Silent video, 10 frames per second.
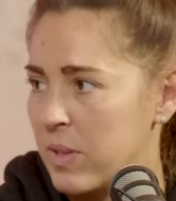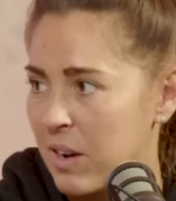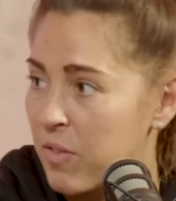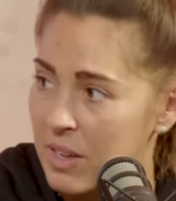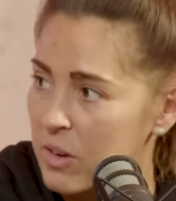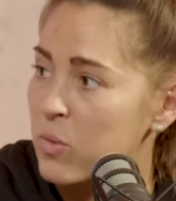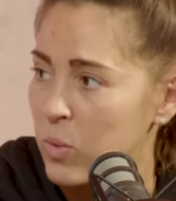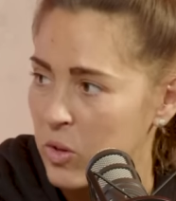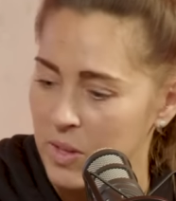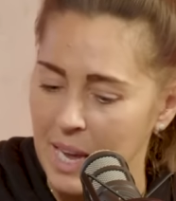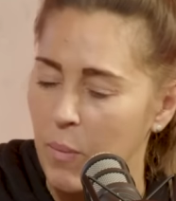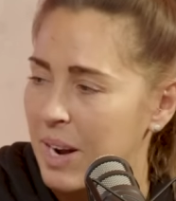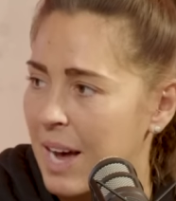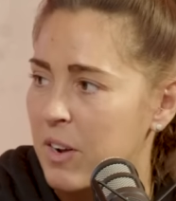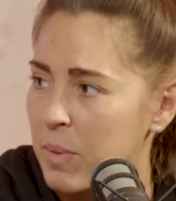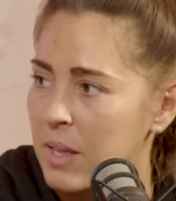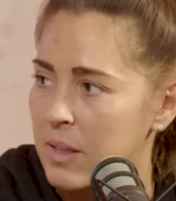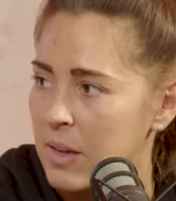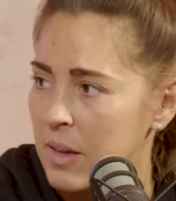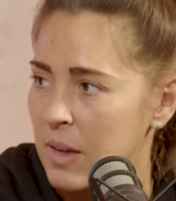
Centre of Excellence, which is now academies.